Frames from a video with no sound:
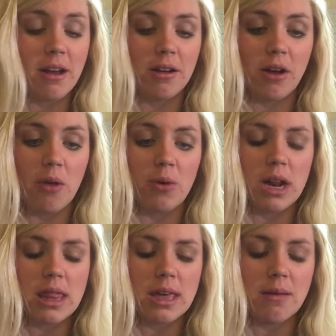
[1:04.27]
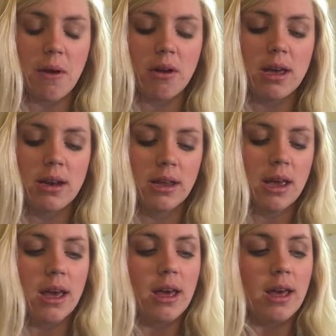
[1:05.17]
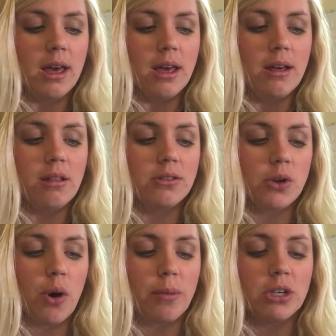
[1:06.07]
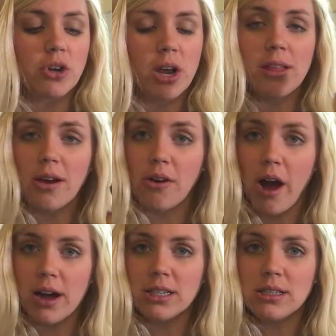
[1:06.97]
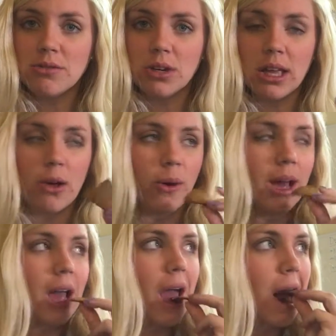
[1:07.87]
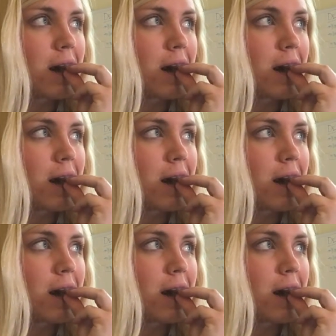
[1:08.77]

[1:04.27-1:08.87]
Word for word: on what I think about it. So I'm gonna try the crust really quick.